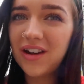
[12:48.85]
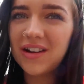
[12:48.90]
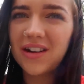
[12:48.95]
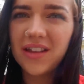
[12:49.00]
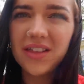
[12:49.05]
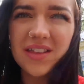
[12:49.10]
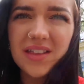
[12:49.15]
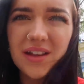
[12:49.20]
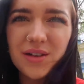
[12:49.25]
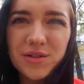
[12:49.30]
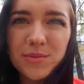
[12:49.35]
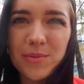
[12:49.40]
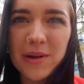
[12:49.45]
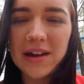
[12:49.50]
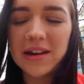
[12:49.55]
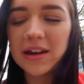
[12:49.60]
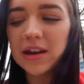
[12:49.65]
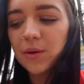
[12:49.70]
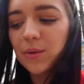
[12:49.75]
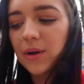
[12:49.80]
And I think that was the
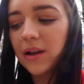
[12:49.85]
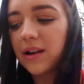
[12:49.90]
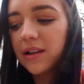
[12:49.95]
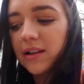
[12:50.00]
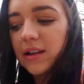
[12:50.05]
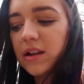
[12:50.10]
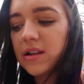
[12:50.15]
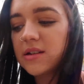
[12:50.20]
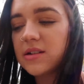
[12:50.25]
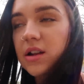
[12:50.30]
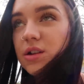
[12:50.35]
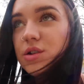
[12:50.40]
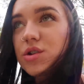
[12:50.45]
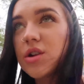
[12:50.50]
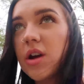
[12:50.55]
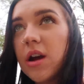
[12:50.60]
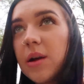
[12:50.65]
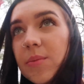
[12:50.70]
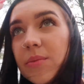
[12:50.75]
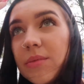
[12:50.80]
plan anyway, like it is
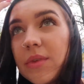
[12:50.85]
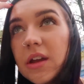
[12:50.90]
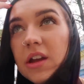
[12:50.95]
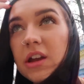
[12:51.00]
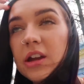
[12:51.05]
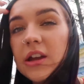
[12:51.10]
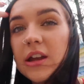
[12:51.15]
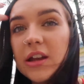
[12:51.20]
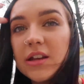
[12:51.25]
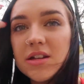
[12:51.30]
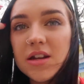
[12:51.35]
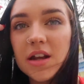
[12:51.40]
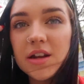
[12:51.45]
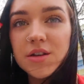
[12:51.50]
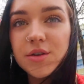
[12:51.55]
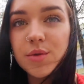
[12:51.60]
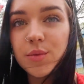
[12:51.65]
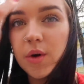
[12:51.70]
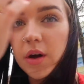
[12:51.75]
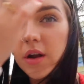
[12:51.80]
lunchtime. It's
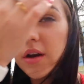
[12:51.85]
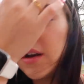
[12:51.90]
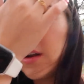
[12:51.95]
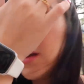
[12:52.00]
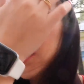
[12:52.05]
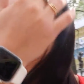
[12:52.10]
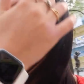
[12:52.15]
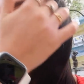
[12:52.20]
10 to 1.